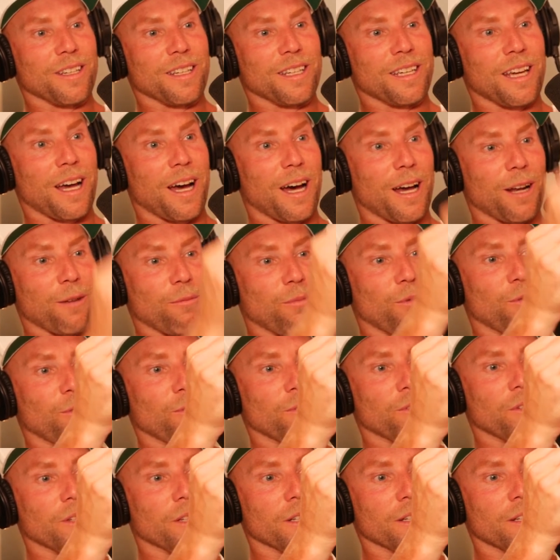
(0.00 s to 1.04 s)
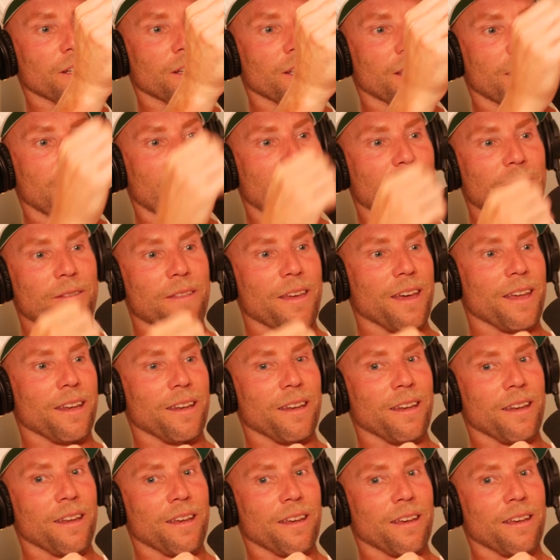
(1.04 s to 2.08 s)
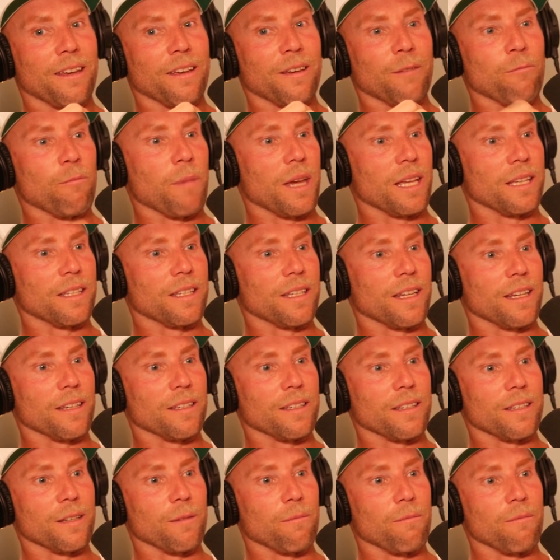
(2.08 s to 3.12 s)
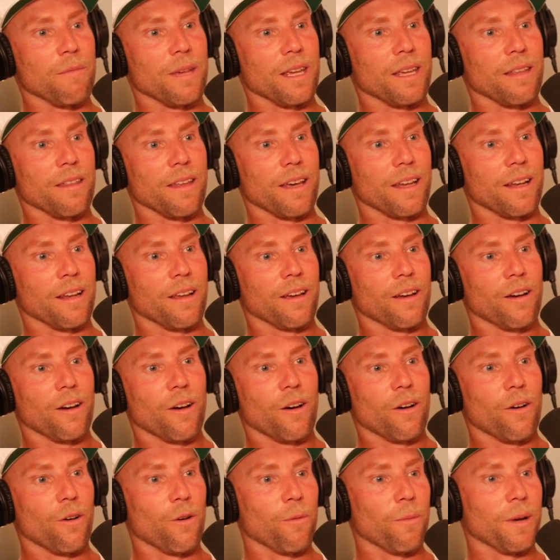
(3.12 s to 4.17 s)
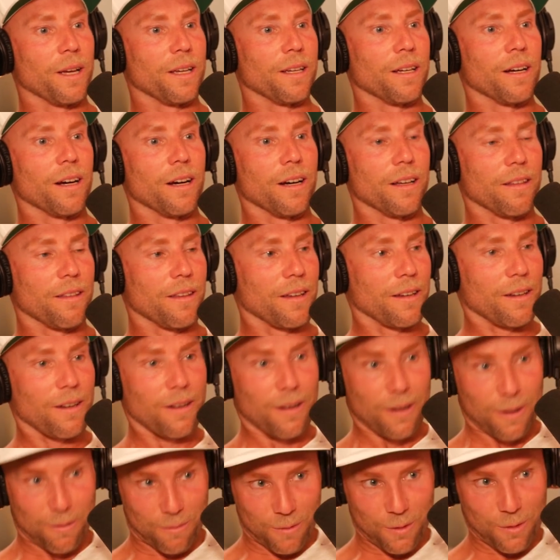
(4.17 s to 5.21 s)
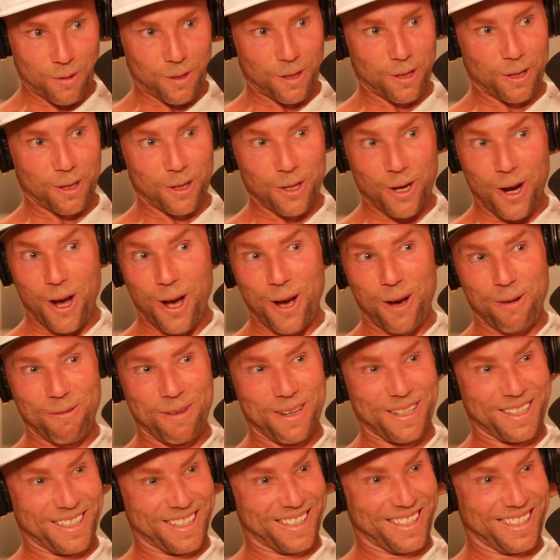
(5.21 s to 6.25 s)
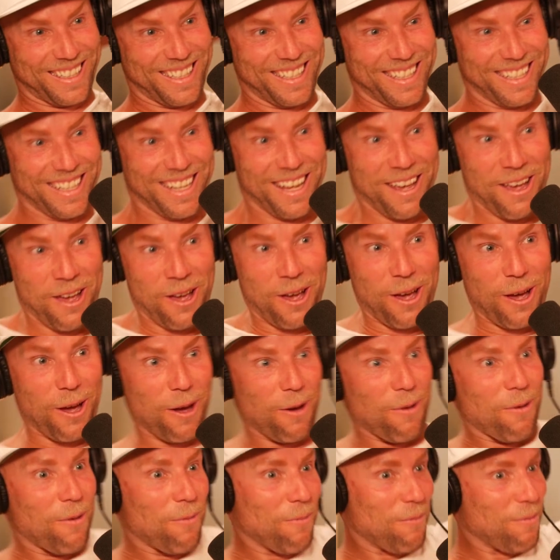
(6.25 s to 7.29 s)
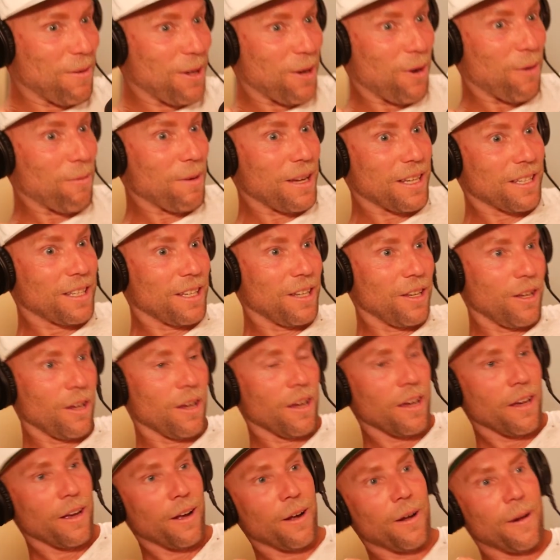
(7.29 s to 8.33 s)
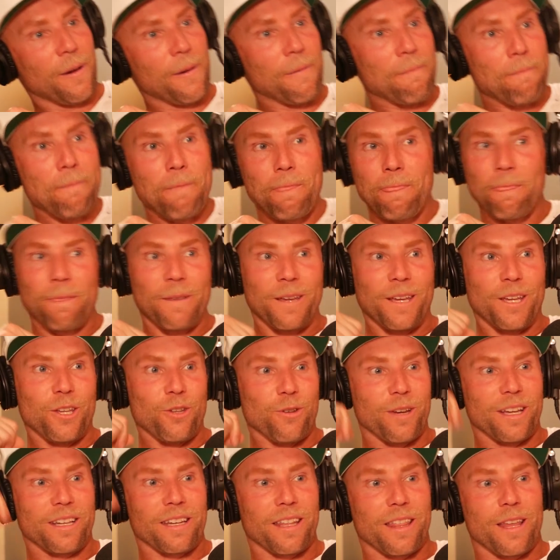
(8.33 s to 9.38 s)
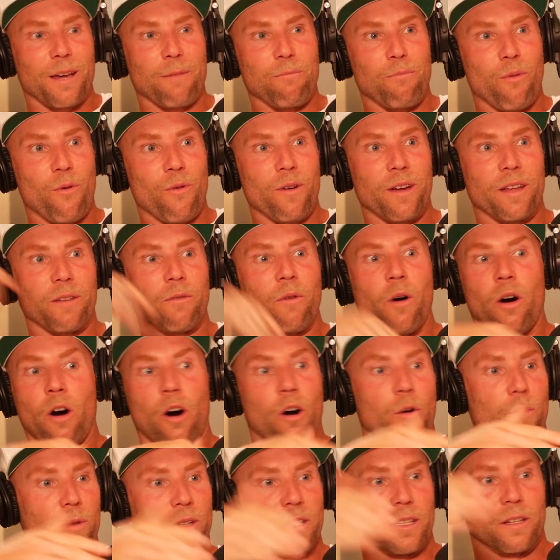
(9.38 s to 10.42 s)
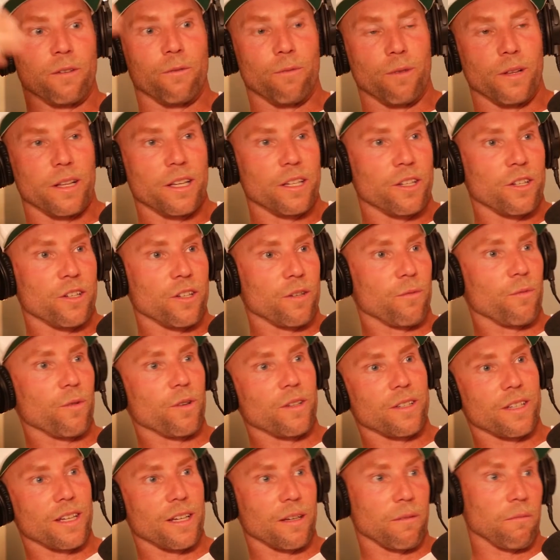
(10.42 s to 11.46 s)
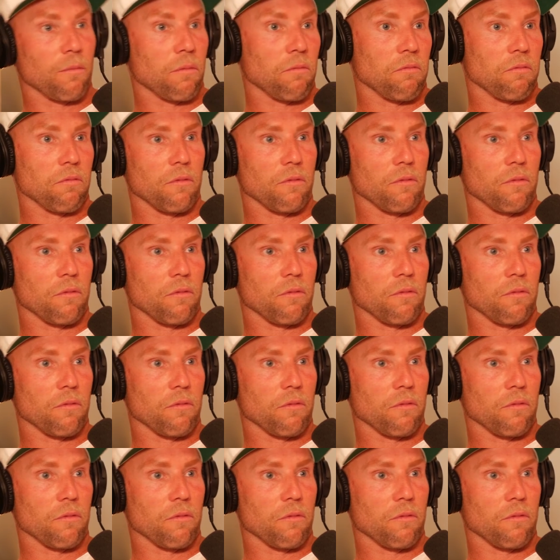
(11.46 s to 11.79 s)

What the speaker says: catapulted, and then made sense to me that, oh my God, thank God I'm doing a good job. You know, because you get to that point always in a relationship where it's like,